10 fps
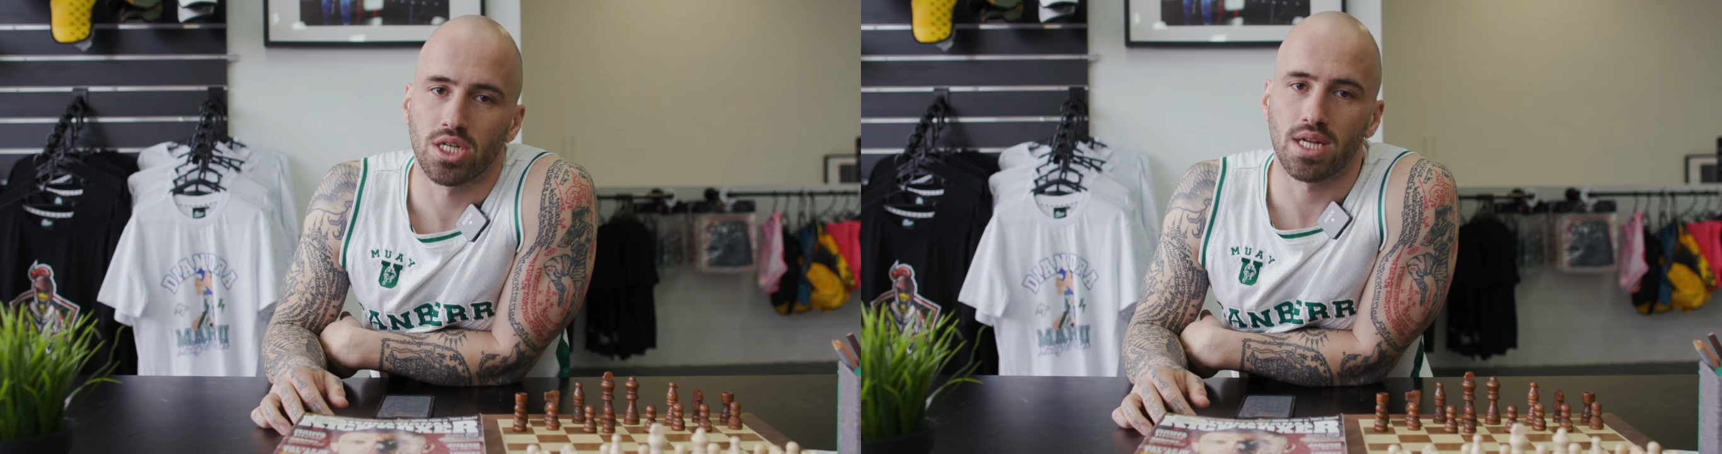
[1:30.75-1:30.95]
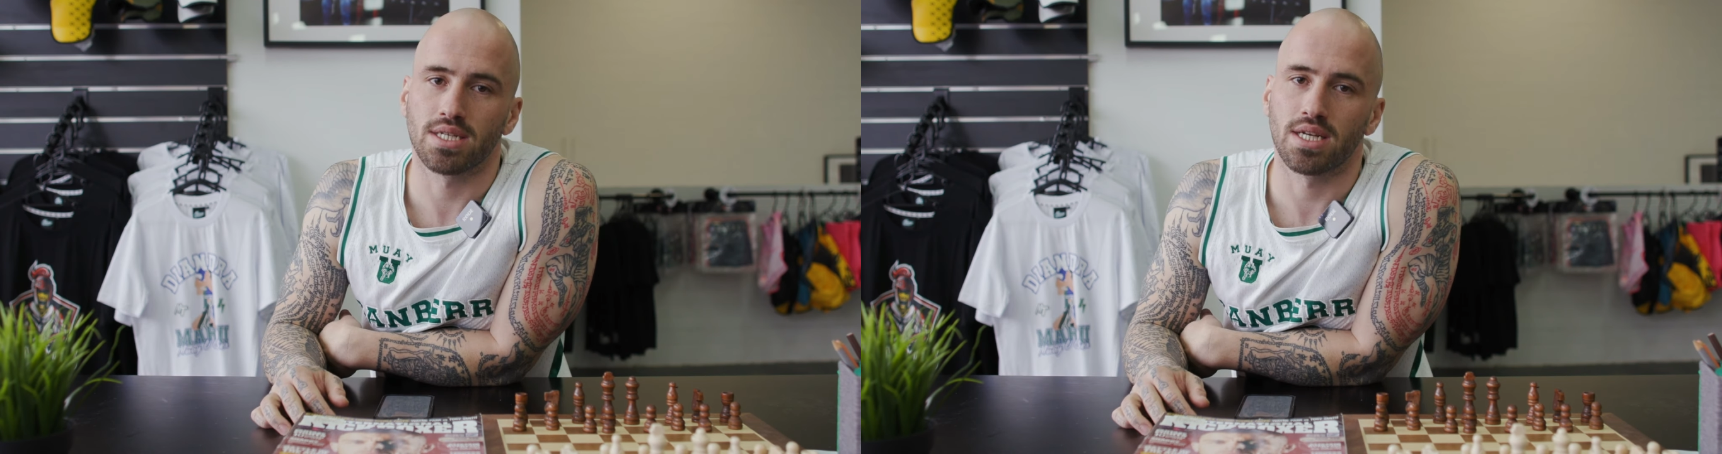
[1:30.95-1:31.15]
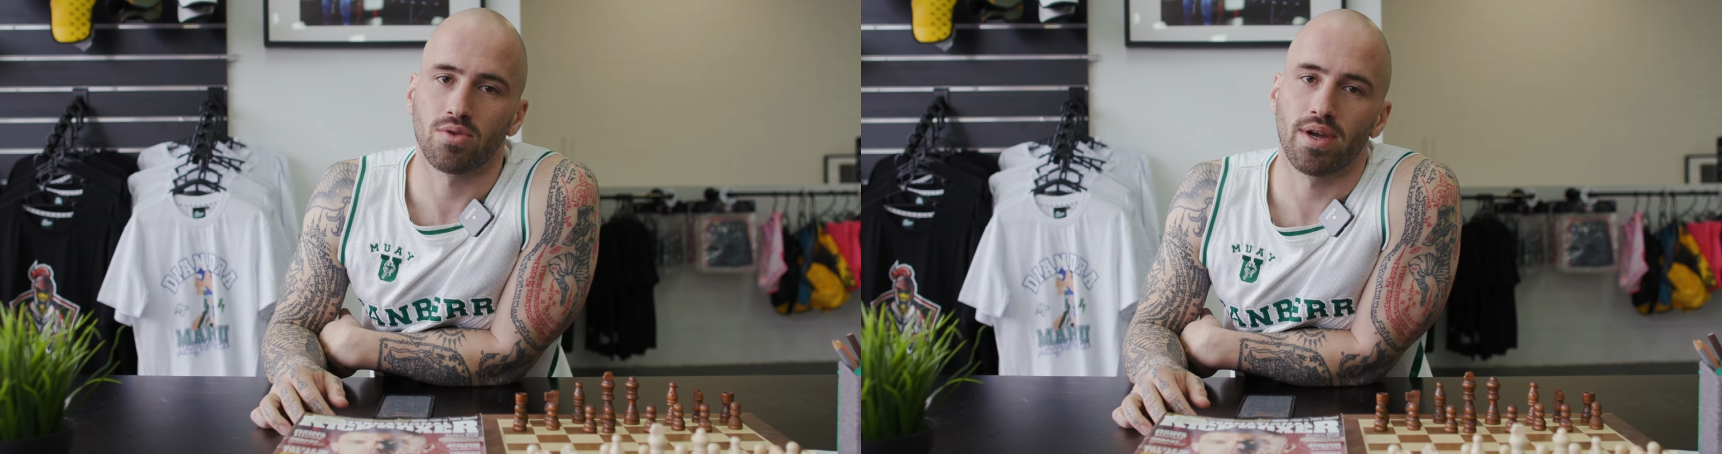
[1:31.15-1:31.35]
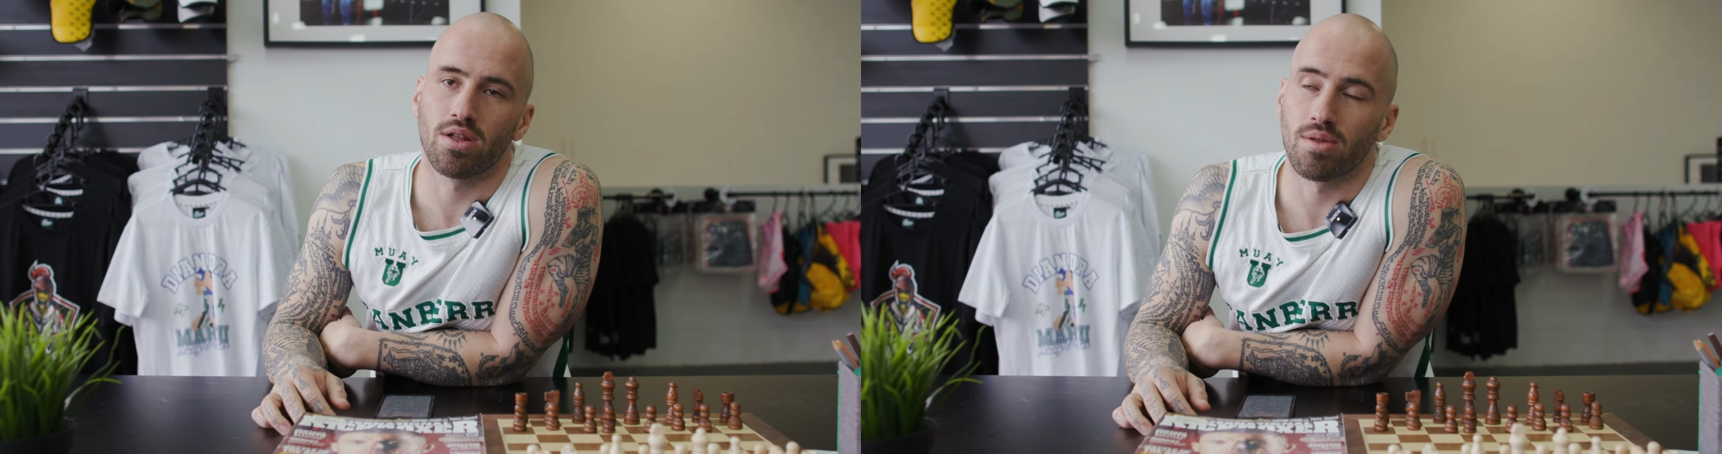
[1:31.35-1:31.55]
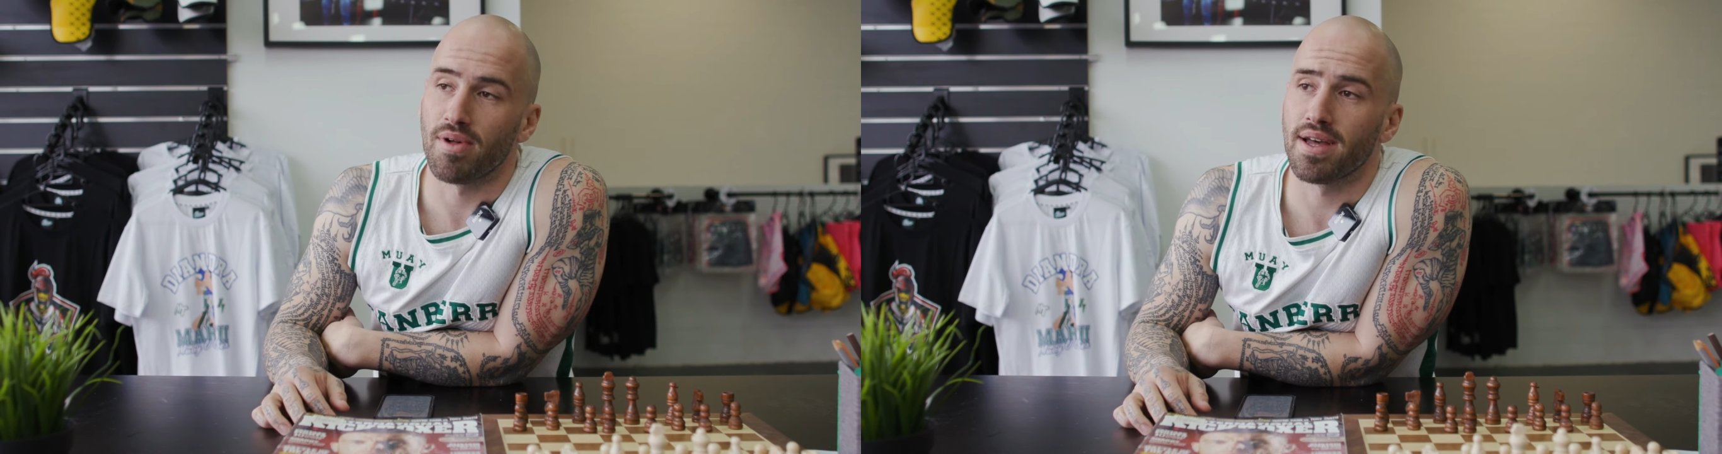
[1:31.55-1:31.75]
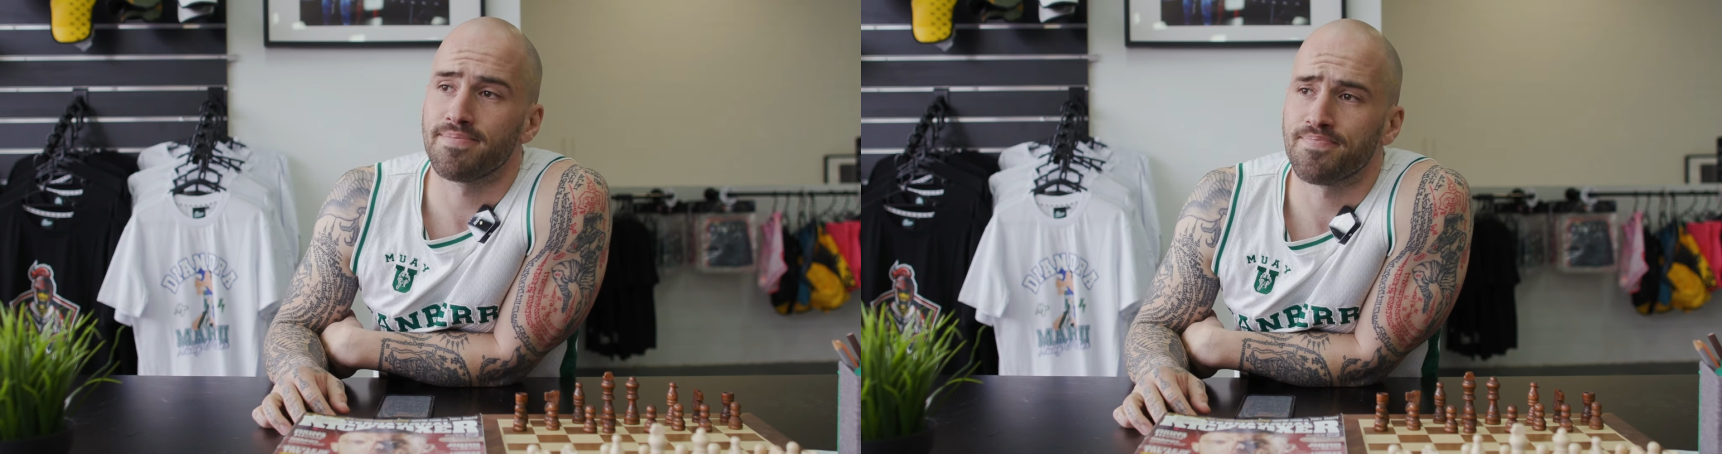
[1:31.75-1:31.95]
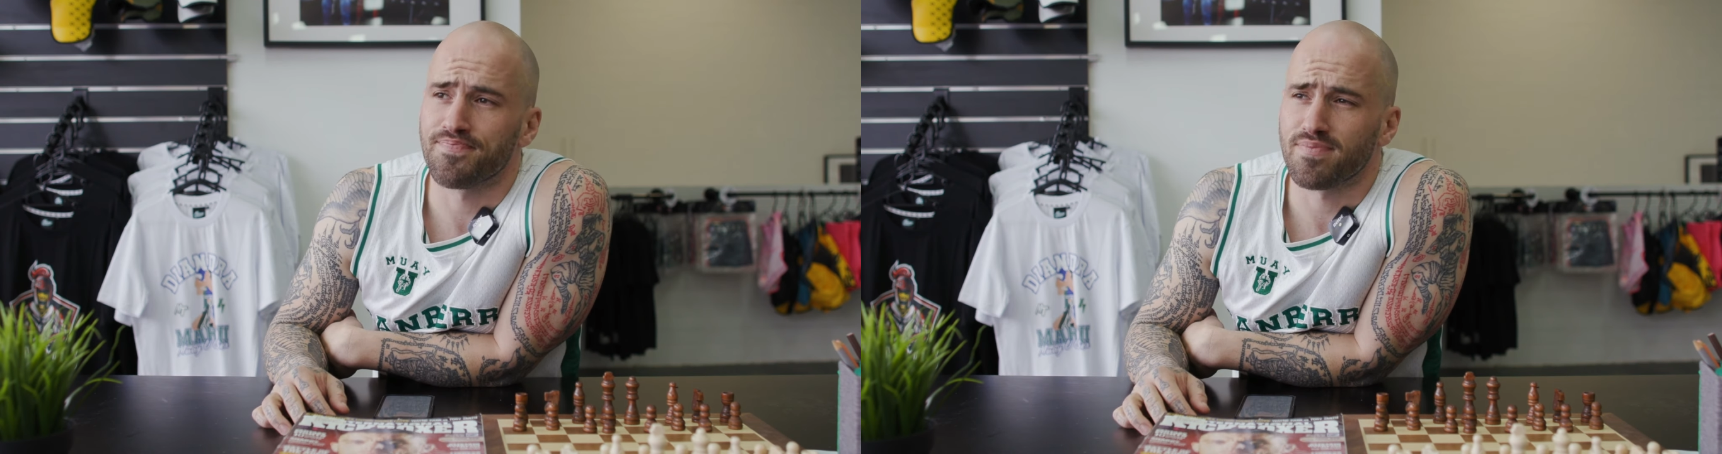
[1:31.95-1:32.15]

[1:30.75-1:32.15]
she doesn't get to eat on the plane.